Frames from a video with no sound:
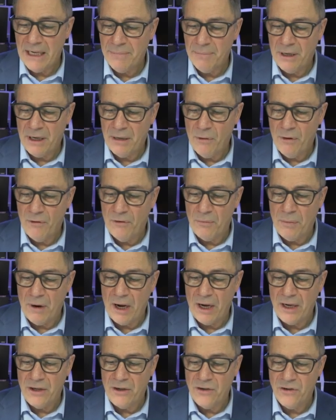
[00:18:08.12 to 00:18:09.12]
become
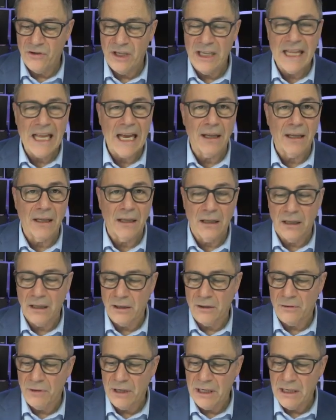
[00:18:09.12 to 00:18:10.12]
overbought. You can see that little
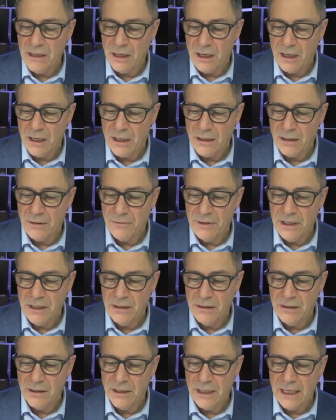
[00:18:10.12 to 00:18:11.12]
green line,
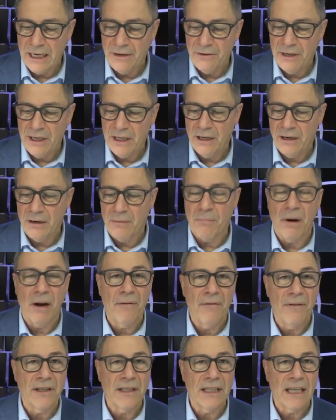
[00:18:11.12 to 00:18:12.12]
green area there
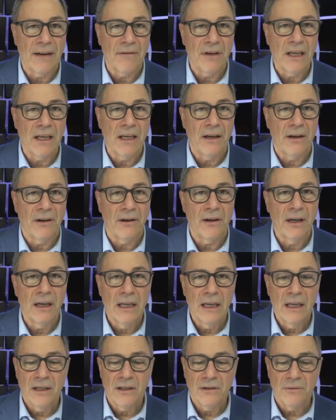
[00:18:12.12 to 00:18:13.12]
above the 70 here.
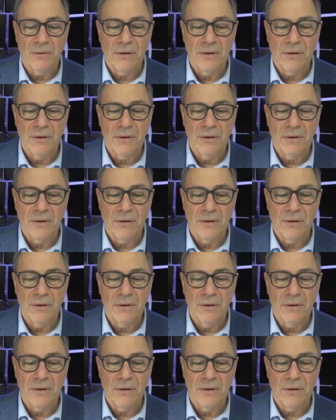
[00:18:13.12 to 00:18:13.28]
So we've